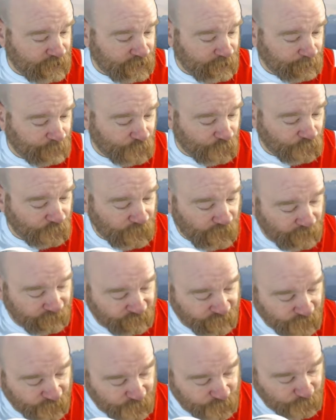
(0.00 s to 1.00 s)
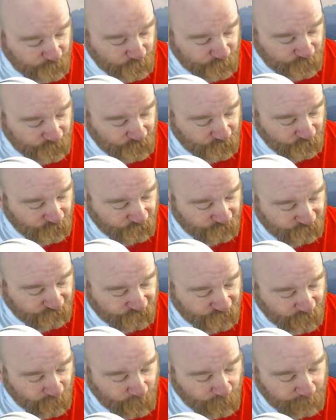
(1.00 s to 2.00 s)
I'm holding off on doing yours because
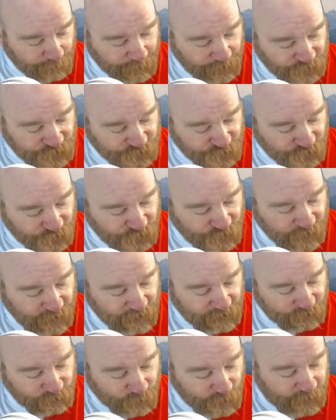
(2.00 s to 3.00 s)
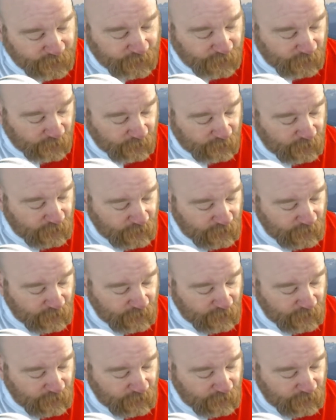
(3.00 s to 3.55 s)
I want to make sure you guys were here.